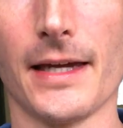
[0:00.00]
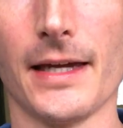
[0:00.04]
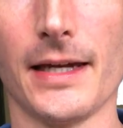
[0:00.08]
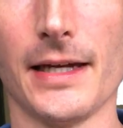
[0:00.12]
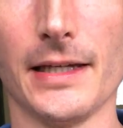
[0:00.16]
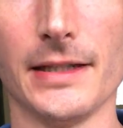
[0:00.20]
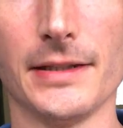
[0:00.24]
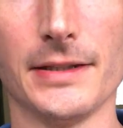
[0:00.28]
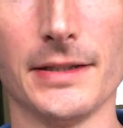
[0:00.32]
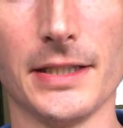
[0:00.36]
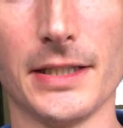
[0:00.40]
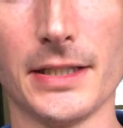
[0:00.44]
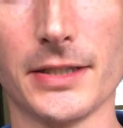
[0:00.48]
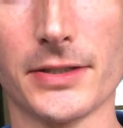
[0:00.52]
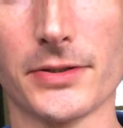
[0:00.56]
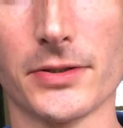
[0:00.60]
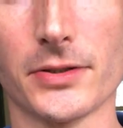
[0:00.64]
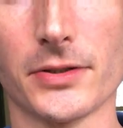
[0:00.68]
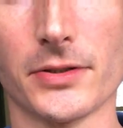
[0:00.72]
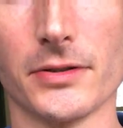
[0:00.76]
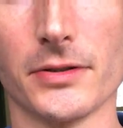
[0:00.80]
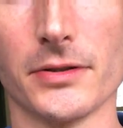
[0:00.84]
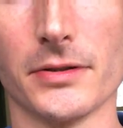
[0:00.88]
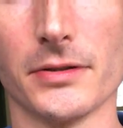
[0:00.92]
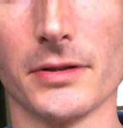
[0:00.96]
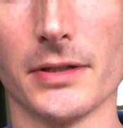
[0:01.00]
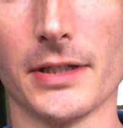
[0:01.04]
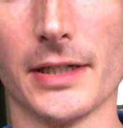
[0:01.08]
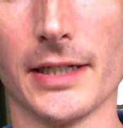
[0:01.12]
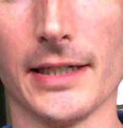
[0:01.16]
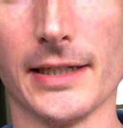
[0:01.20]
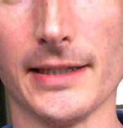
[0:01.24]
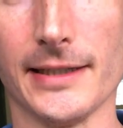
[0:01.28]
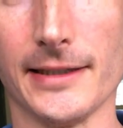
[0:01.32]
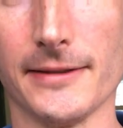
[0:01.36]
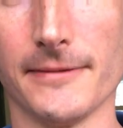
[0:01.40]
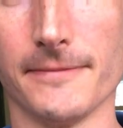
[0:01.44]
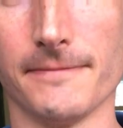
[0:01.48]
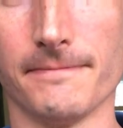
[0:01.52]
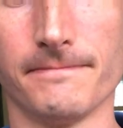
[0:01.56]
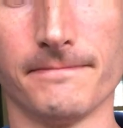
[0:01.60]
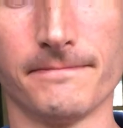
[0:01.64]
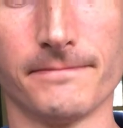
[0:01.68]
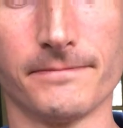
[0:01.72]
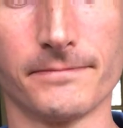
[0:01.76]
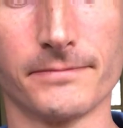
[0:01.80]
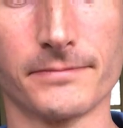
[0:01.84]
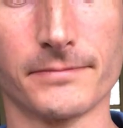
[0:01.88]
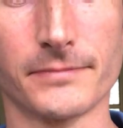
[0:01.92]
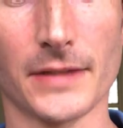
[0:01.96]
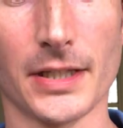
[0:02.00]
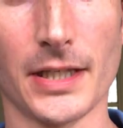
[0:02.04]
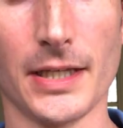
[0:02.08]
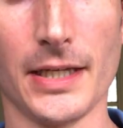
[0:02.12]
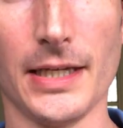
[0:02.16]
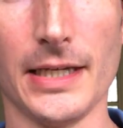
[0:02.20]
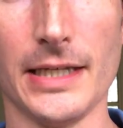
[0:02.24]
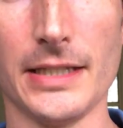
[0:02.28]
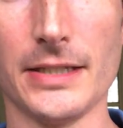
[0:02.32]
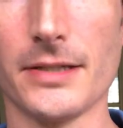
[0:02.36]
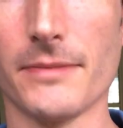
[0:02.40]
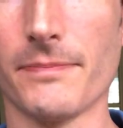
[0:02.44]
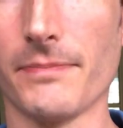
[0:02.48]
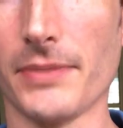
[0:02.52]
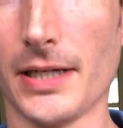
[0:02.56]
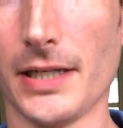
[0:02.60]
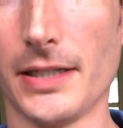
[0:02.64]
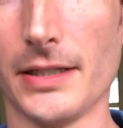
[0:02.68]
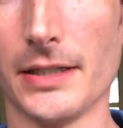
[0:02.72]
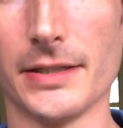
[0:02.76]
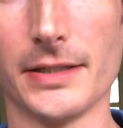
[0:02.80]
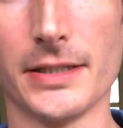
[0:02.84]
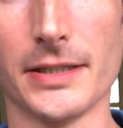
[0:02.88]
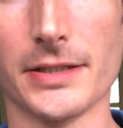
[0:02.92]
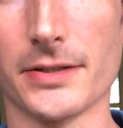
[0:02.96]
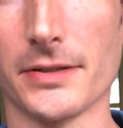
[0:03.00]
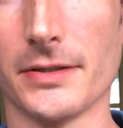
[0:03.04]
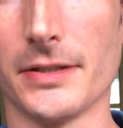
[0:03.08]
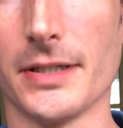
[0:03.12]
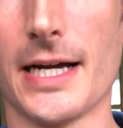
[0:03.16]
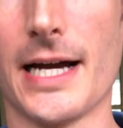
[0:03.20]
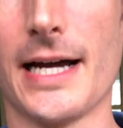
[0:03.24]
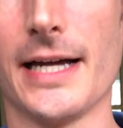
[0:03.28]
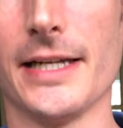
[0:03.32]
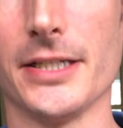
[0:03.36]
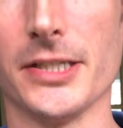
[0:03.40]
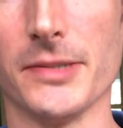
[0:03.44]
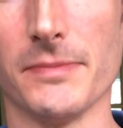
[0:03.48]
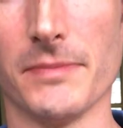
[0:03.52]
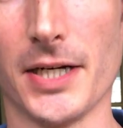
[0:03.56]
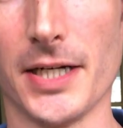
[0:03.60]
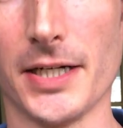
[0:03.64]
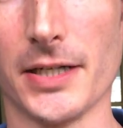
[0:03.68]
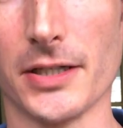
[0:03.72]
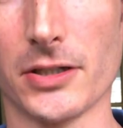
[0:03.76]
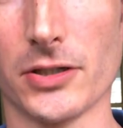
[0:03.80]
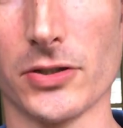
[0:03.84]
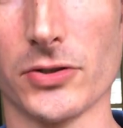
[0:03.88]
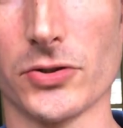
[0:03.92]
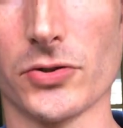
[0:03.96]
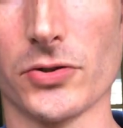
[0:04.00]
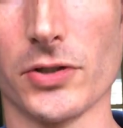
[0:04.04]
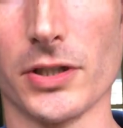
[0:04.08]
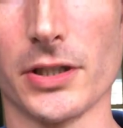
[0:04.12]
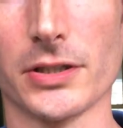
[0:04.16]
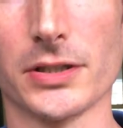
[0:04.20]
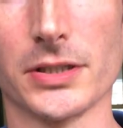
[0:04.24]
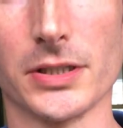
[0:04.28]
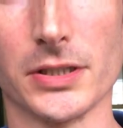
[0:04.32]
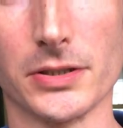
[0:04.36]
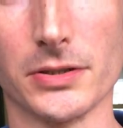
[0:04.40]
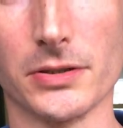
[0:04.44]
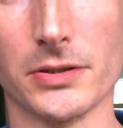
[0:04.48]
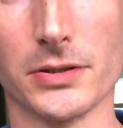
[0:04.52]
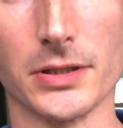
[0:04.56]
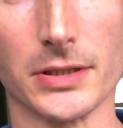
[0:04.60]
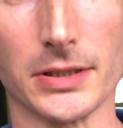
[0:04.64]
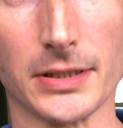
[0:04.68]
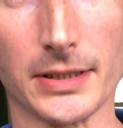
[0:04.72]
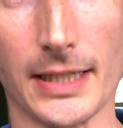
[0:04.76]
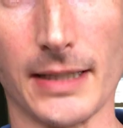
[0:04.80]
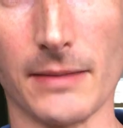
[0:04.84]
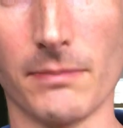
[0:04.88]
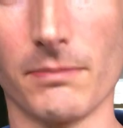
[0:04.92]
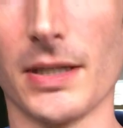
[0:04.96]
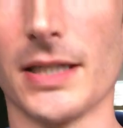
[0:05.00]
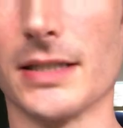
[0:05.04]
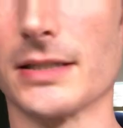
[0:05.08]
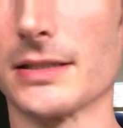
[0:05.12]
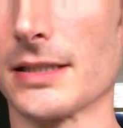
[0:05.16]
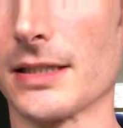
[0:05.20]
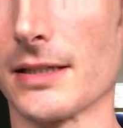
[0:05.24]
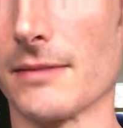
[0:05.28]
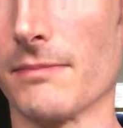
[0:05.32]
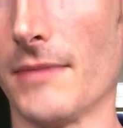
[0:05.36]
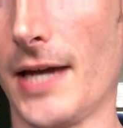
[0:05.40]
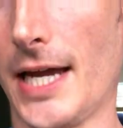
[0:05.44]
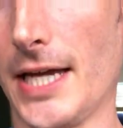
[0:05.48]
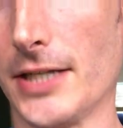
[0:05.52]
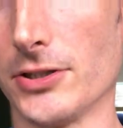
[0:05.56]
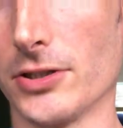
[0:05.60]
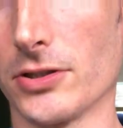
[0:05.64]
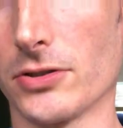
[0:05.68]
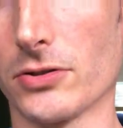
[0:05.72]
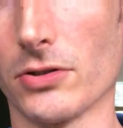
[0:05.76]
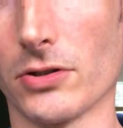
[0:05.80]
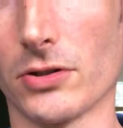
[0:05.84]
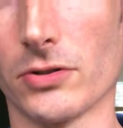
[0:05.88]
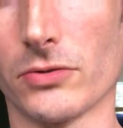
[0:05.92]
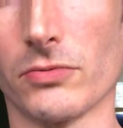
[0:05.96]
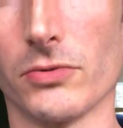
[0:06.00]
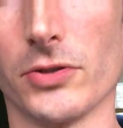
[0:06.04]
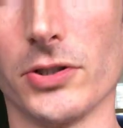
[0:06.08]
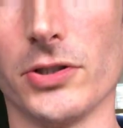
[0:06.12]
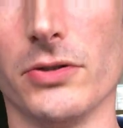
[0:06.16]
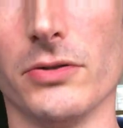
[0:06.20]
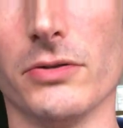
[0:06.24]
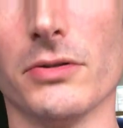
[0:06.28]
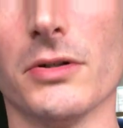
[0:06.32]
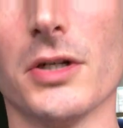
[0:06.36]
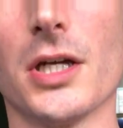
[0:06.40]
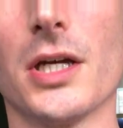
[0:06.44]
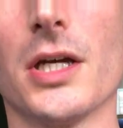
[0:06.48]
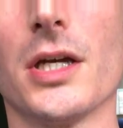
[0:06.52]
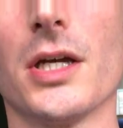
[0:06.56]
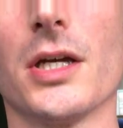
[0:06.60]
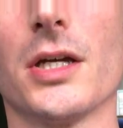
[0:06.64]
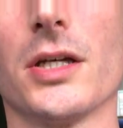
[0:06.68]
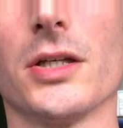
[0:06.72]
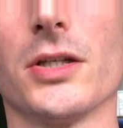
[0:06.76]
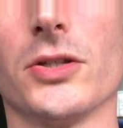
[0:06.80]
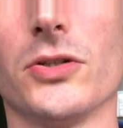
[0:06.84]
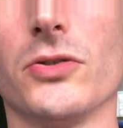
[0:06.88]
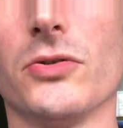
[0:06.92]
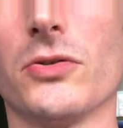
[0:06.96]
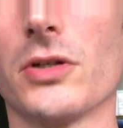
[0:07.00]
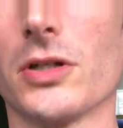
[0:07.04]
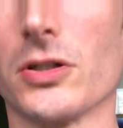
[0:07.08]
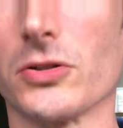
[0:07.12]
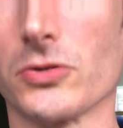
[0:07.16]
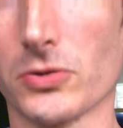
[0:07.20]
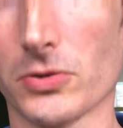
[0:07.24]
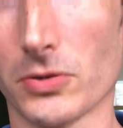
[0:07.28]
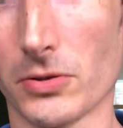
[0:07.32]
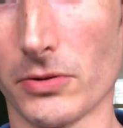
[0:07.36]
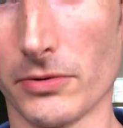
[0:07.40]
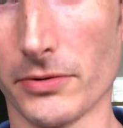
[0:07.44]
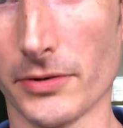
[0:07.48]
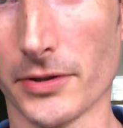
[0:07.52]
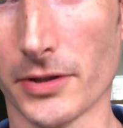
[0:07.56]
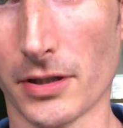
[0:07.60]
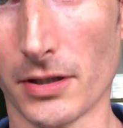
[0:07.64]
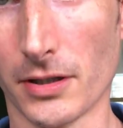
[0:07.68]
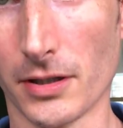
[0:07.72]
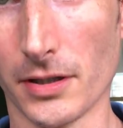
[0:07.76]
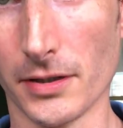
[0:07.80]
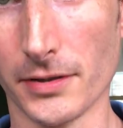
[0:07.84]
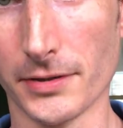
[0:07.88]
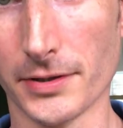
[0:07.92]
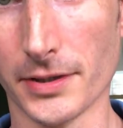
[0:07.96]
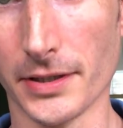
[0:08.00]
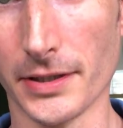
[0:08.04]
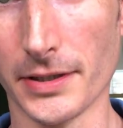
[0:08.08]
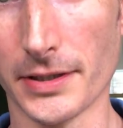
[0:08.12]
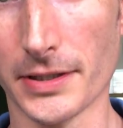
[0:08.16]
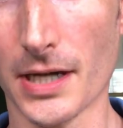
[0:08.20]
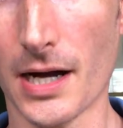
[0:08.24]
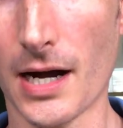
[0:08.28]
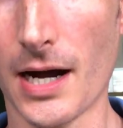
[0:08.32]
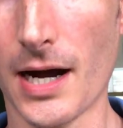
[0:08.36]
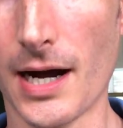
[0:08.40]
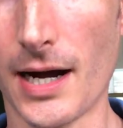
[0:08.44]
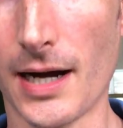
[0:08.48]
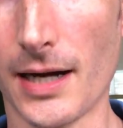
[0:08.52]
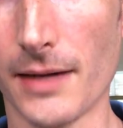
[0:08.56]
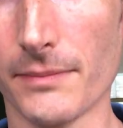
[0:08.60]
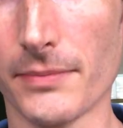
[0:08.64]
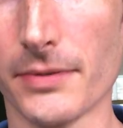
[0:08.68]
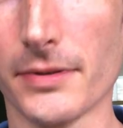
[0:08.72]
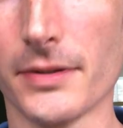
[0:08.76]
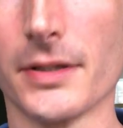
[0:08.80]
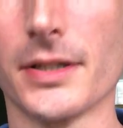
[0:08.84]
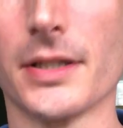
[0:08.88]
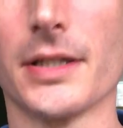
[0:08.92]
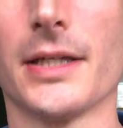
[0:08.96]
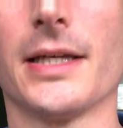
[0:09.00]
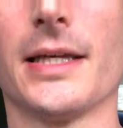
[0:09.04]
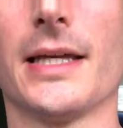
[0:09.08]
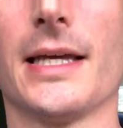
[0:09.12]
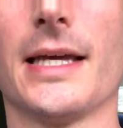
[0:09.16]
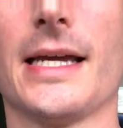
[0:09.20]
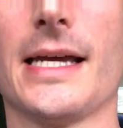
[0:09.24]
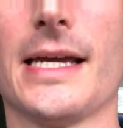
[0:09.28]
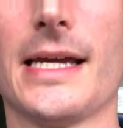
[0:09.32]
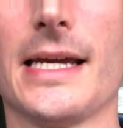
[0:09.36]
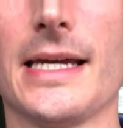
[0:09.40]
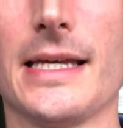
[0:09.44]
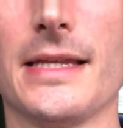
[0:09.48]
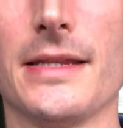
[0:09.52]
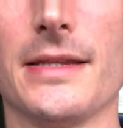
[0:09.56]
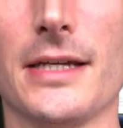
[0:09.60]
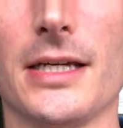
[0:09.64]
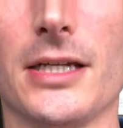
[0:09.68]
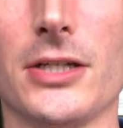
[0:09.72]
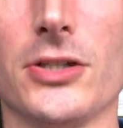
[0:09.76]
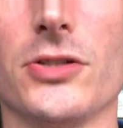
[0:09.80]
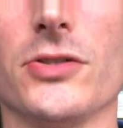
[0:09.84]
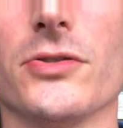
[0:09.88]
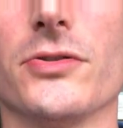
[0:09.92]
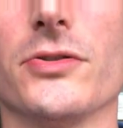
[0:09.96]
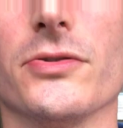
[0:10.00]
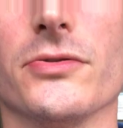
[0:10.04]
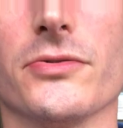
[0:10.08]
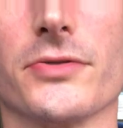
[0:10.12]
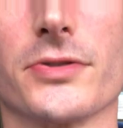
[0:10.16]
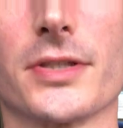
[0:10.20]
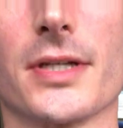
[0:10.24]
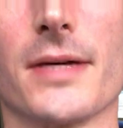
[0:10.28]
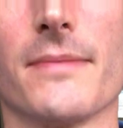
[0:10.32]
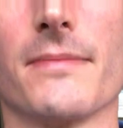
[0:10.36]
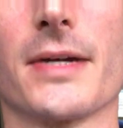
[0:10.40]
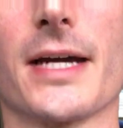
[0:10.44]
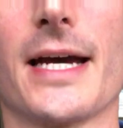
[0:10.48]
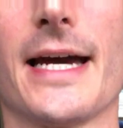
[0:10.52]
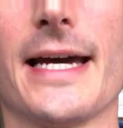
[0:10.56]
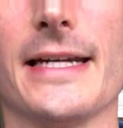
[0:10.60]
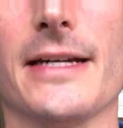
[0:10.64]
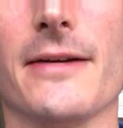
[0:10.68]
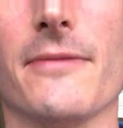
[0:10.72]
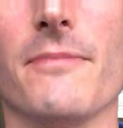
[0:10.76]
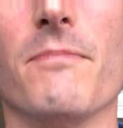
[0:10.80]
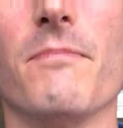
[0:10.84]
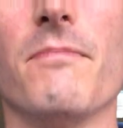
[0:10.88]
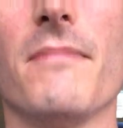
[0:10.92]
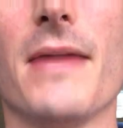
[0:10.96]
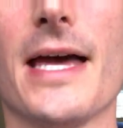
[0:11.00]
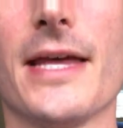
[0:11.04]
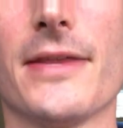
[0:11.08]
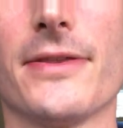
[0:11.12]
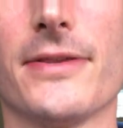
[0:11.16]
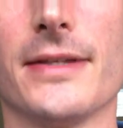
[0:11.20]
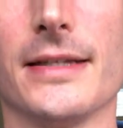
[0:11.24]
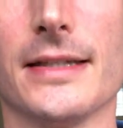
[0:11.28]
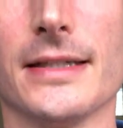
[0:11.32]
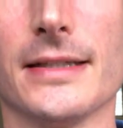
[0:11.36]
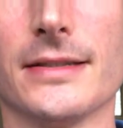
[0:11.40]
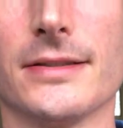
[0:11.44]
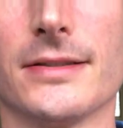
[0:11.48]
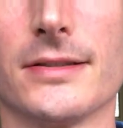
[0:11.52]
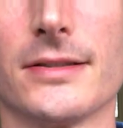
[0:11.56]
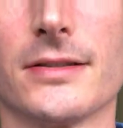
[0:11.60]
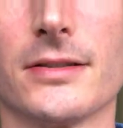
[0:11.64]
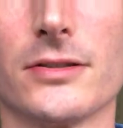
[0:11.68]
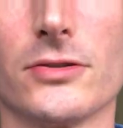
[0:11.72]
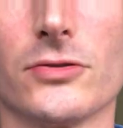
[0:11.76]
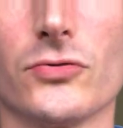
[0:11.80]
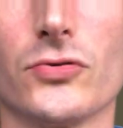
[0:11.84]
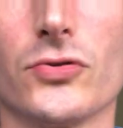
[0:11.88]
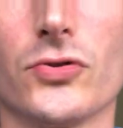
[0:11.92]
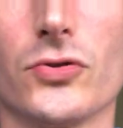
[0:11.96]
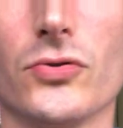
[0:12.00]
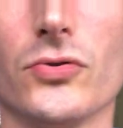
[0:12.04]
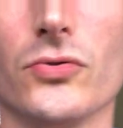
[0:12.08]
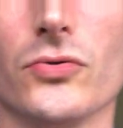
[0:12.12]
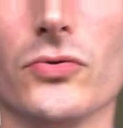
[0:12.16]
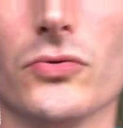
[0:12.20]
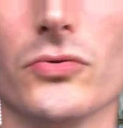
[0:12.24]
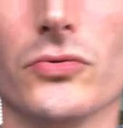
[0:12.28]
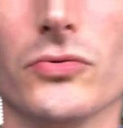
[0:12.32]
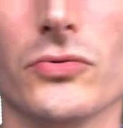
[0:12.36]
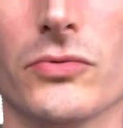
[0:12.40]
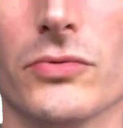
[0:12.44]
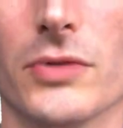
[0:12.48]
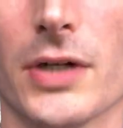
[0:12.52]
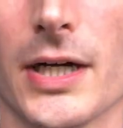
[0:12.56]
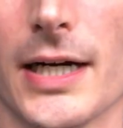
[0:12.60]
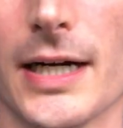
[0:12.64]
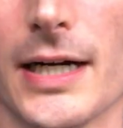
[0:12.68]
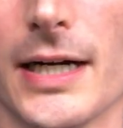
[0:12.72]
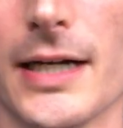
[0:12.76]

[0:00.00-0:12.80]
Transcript: And these are independent, these are not mnemonica tricks. These are just like basic magic tricks where you control the card to the top. And then you do some kind of method to